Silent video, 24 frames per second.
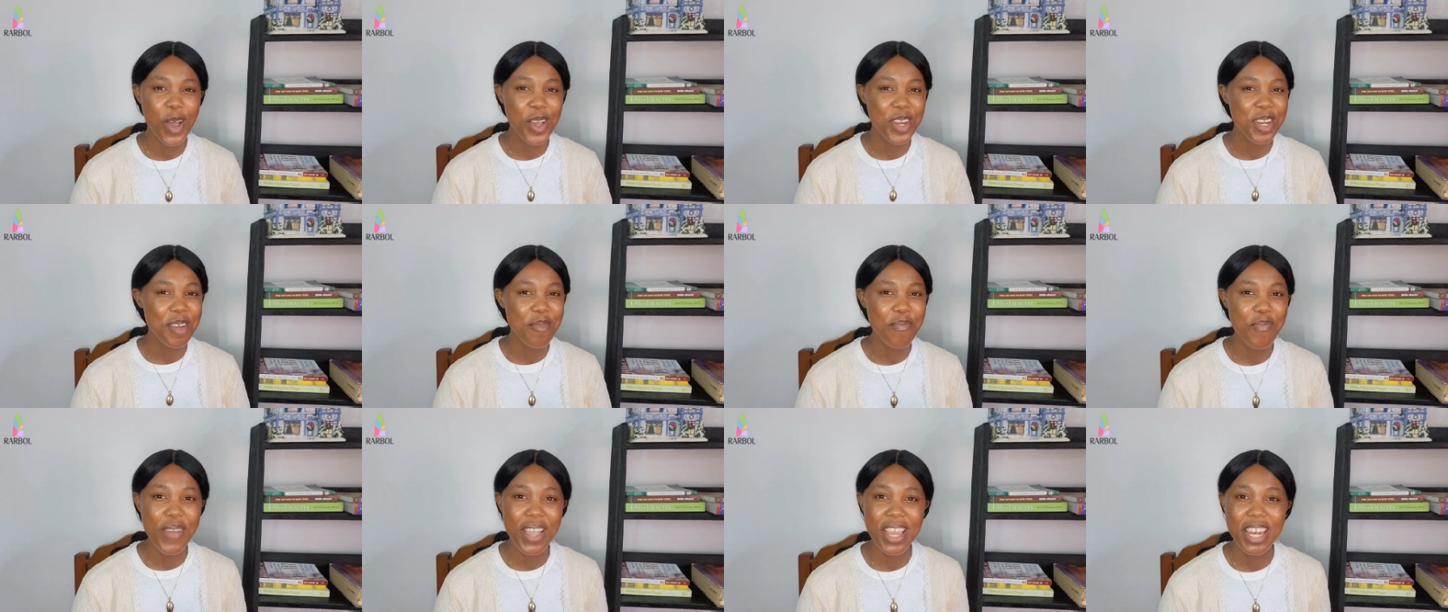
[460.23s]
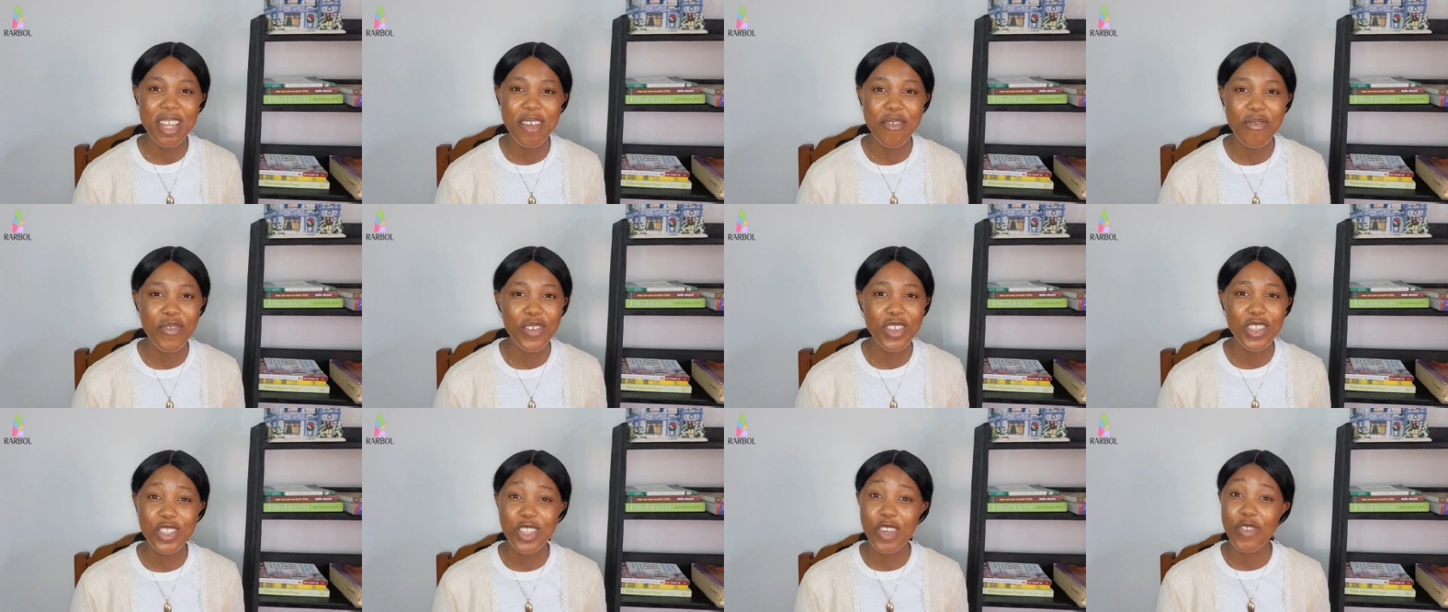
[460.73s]
on the
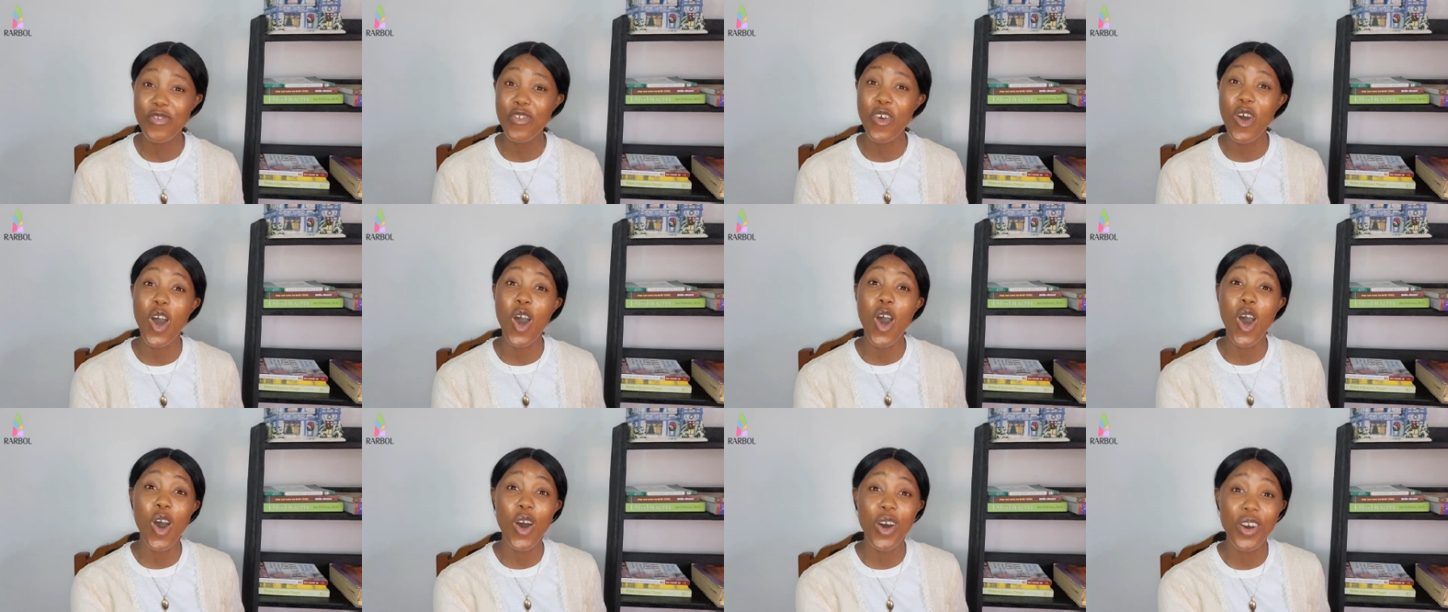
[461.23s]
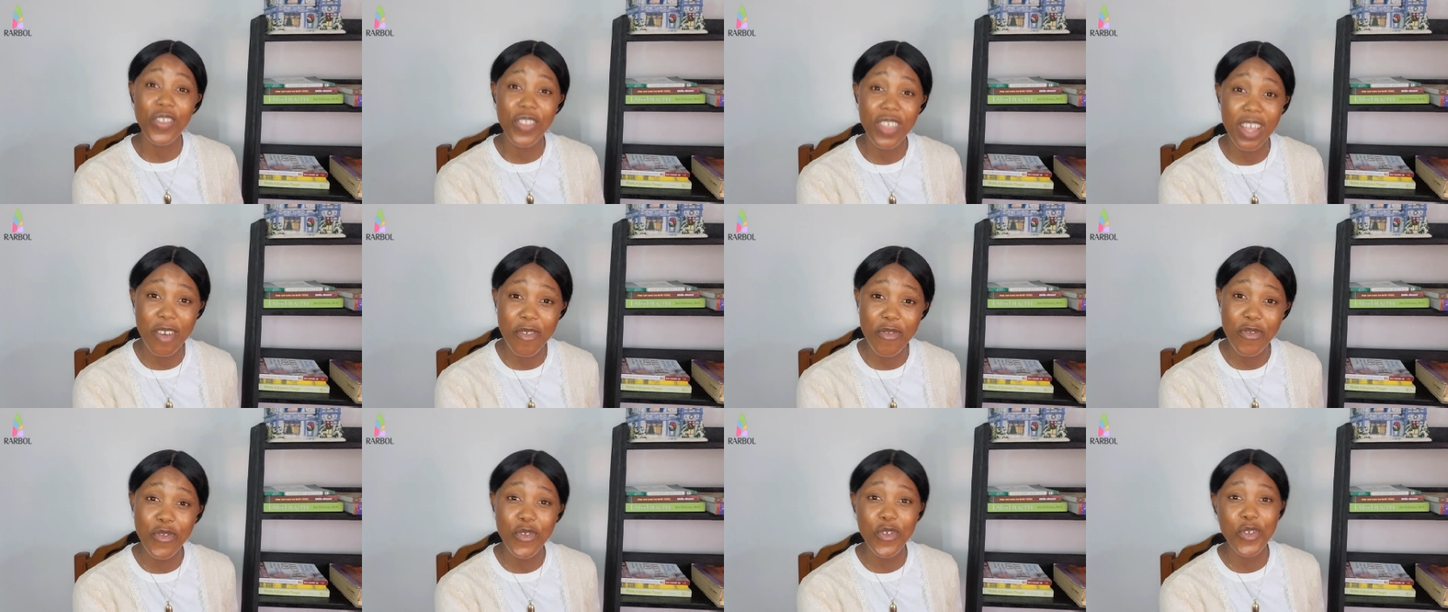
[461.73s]
benefits of
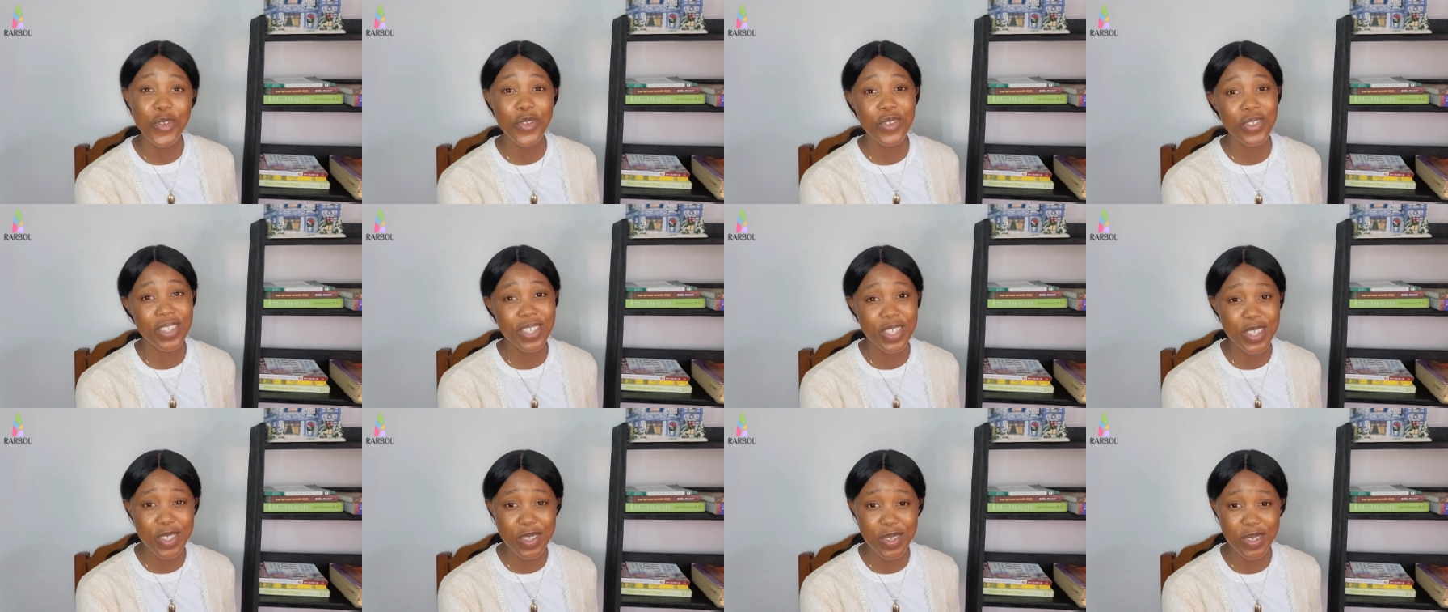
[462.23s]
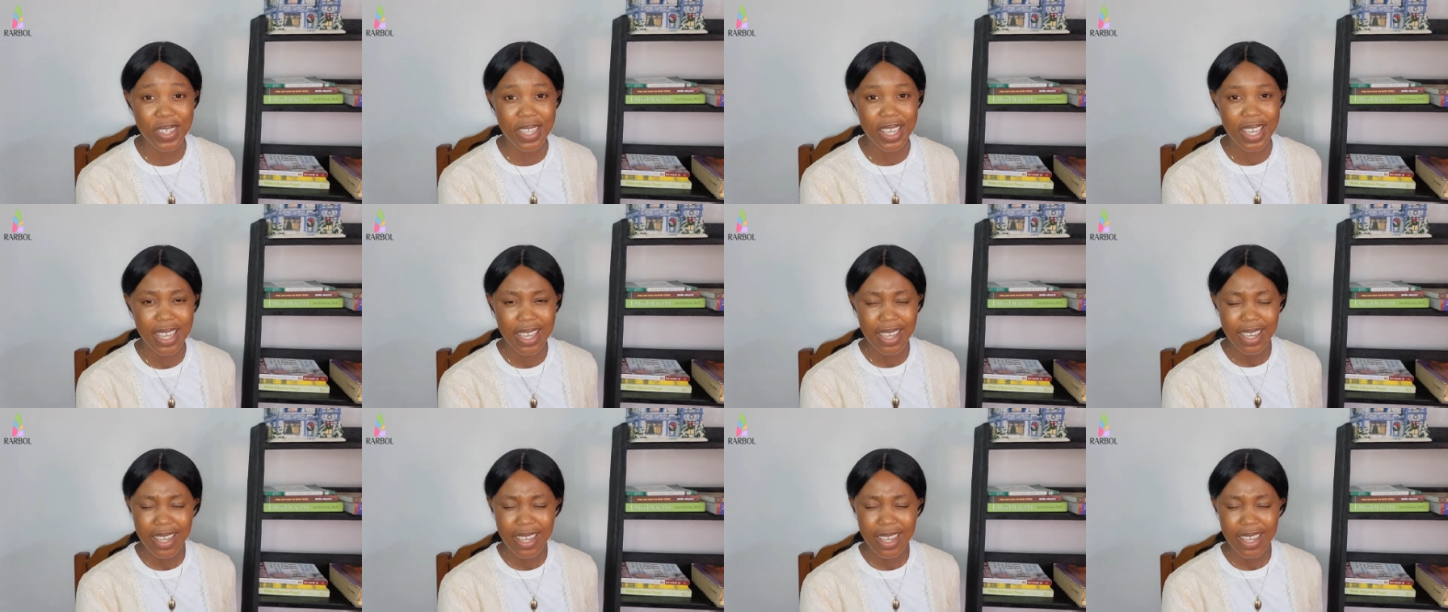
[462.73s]
other foods too.